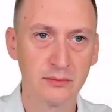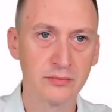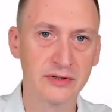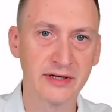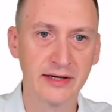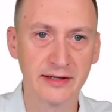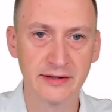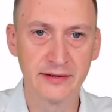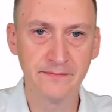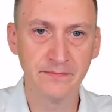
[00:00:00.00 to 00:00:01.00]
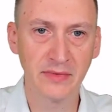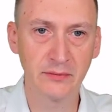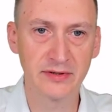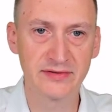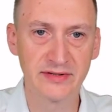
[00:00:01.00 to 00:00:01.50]
put that in here.
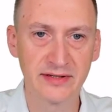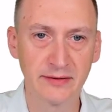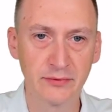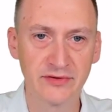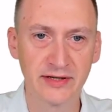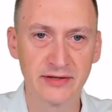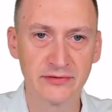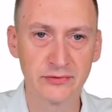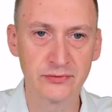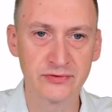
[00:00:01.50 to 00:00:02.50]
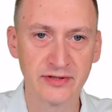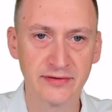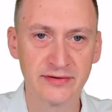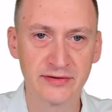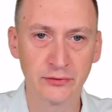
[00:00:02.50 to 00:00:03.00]
You can see that would take us to
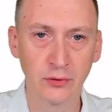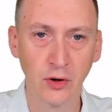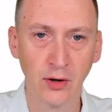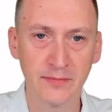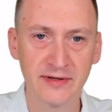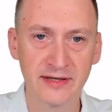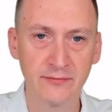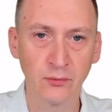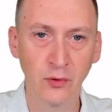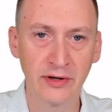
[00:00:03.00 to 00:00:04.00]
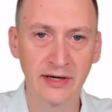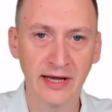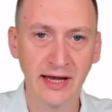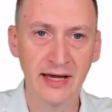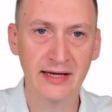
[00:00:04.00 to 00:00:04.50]
70 update
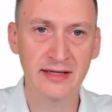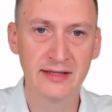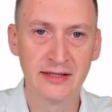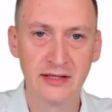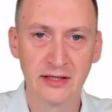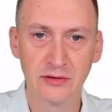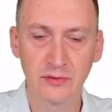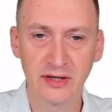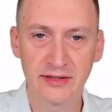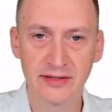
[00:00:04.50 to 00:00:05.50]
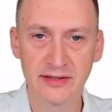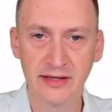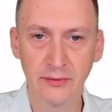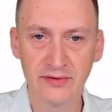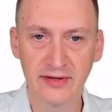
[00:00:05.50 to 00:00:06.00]
1A. And uh,
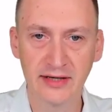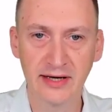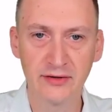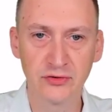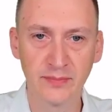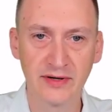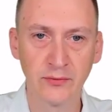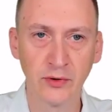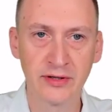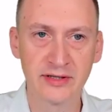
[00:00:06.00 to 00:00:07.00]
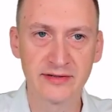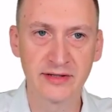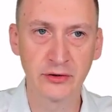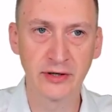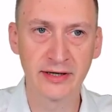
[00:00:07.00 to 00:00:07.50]
I would say getting to update one is
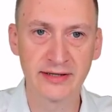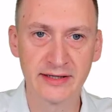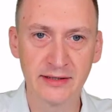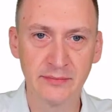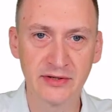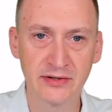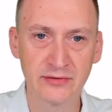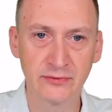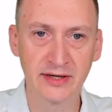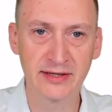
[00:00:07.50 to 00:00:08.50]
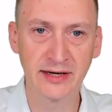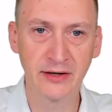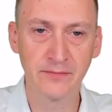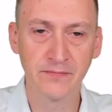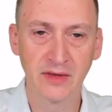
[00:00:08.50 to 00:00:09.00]
a good idea because right
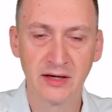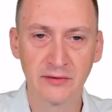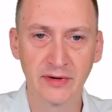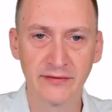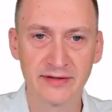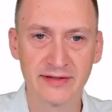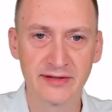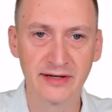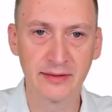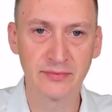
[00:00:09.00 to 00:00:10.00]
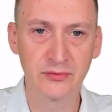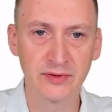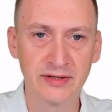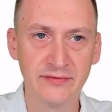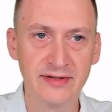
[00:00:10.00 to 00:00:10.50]
now we have a disconnect
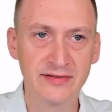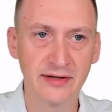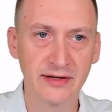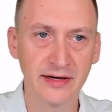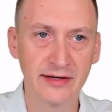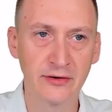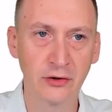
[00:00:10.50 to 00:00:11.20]
between the VCenter and the